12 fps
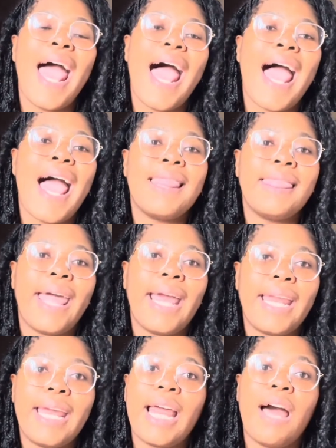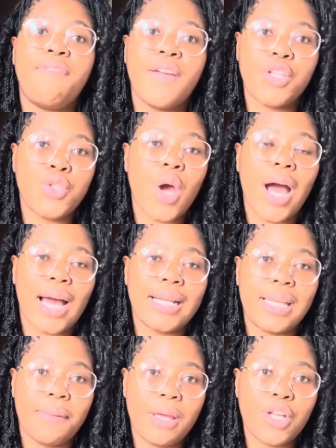and then it affects your
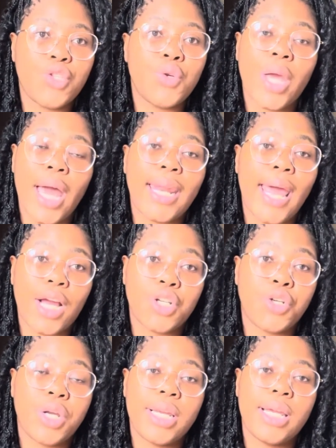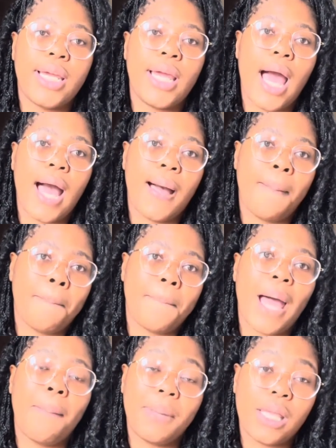academics, you can actually
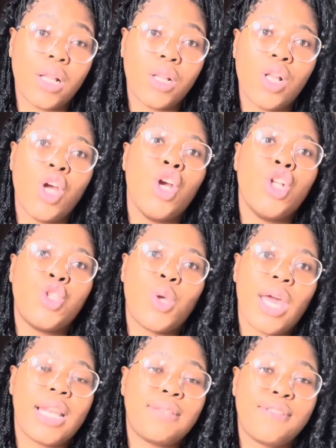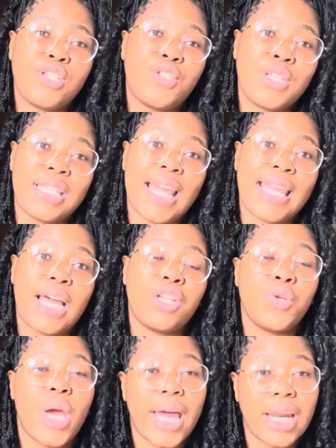appeal to NsFas to say
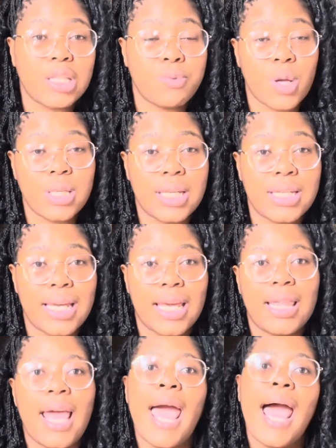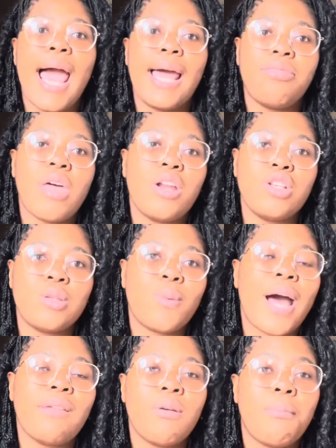that you had experienced a death, and that is
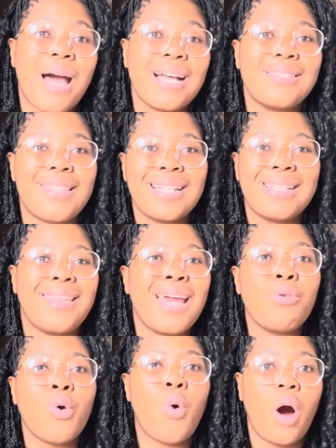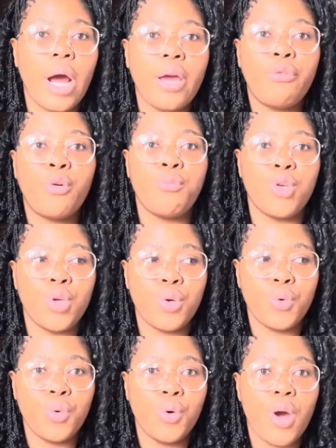why the marks that they require from
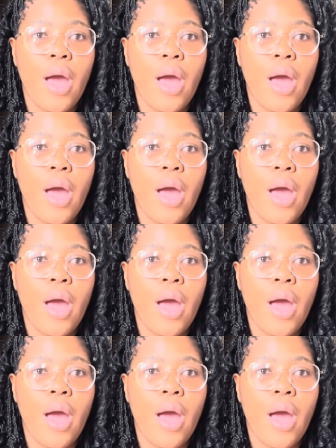you,